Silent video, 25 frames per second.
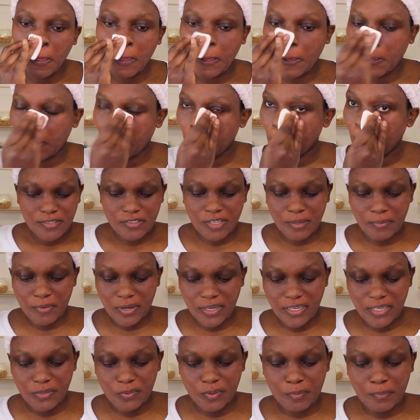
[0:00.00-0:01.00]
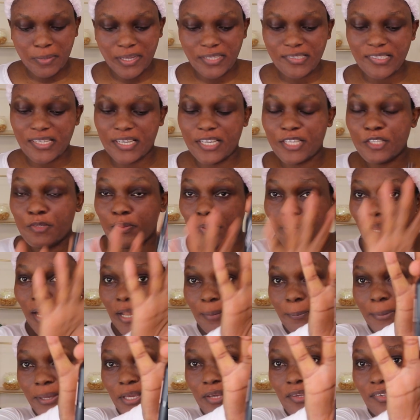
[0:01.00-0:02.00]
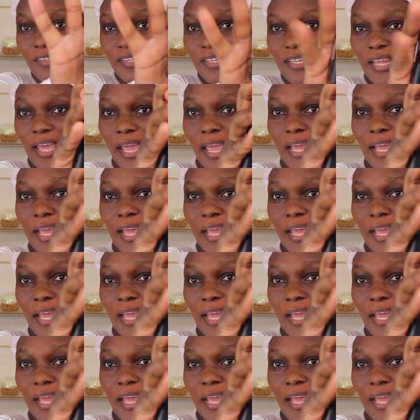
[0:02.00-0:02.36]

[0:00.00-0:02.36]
Okay, so I'm going in with my setting spray. I'll be using the